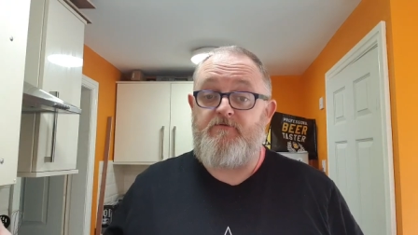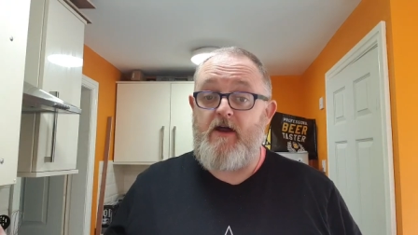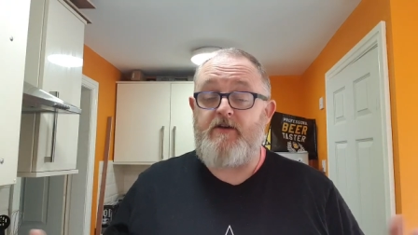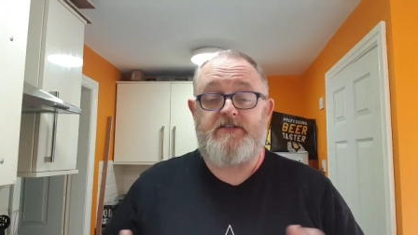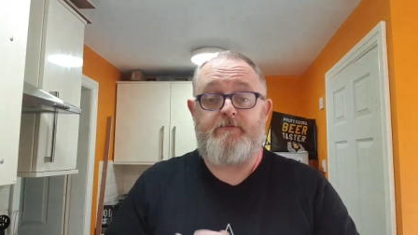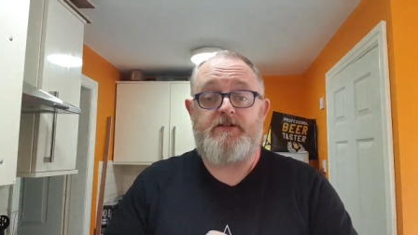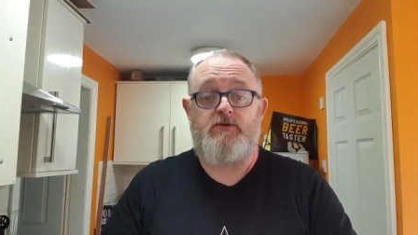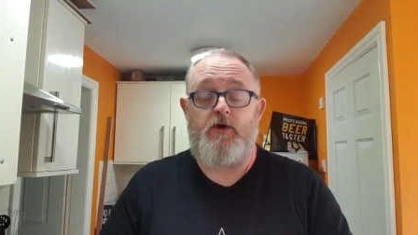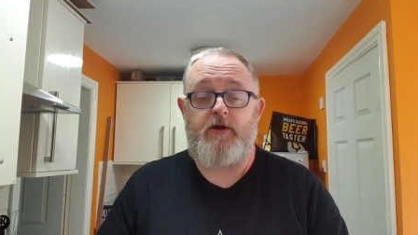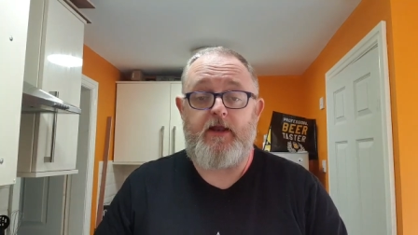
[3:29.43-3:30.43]
Very similar
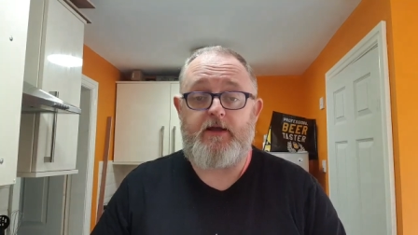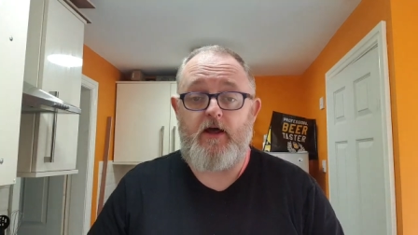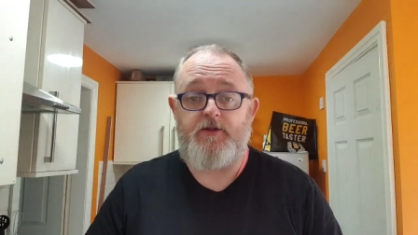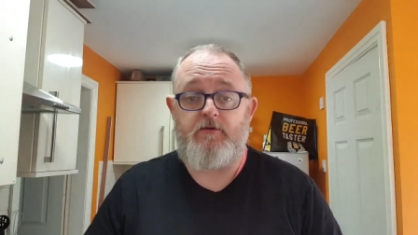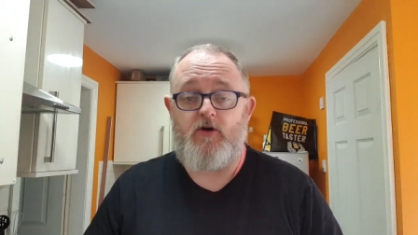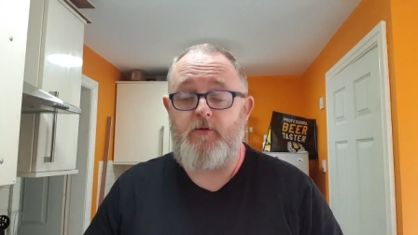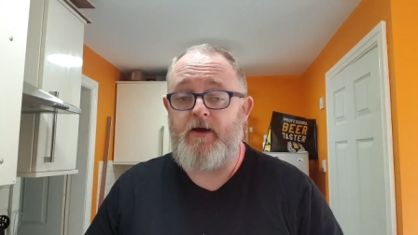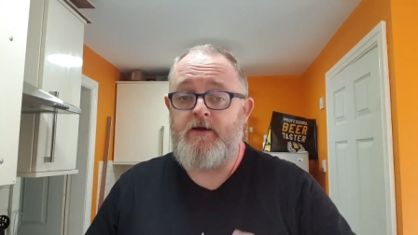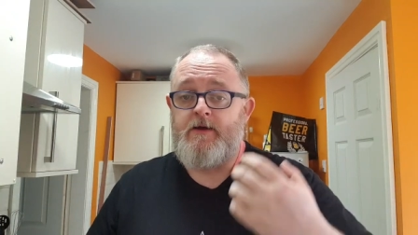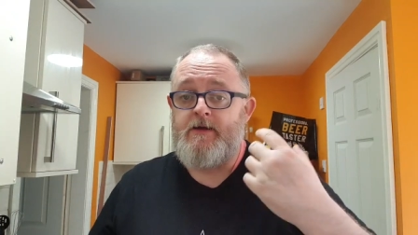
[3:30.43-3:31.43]
to what you're going to get on the
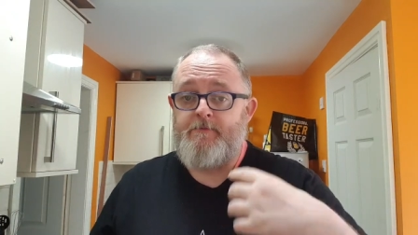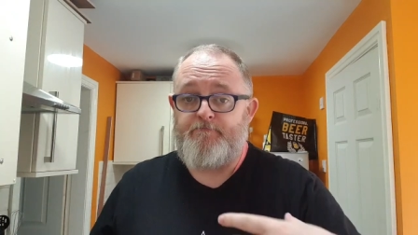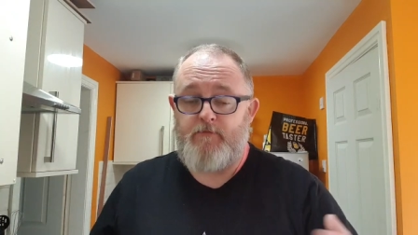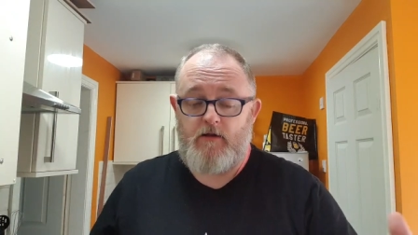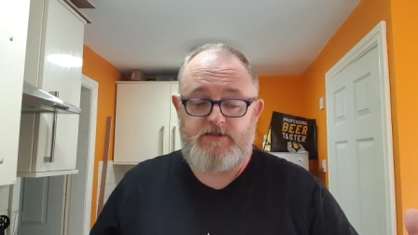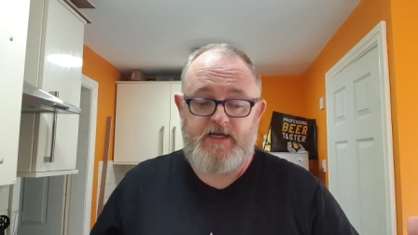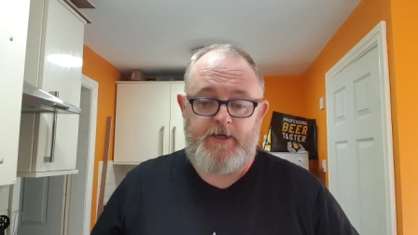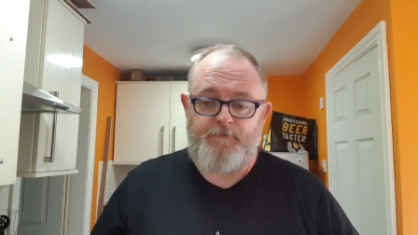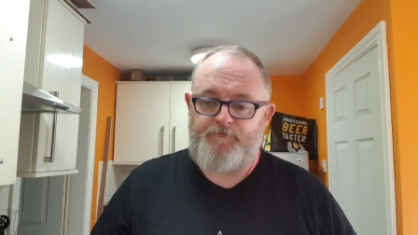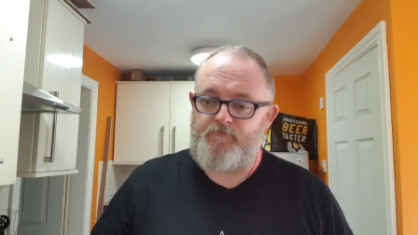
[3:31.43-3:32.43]
aroma.
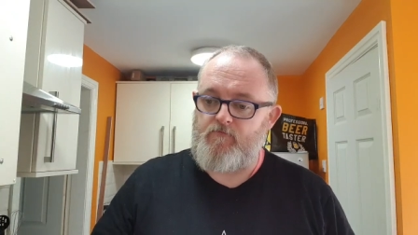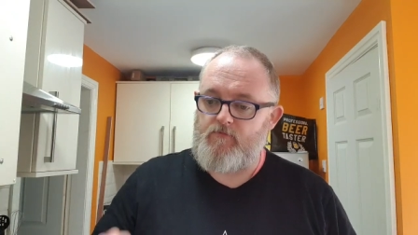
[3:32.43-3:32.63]
Malty,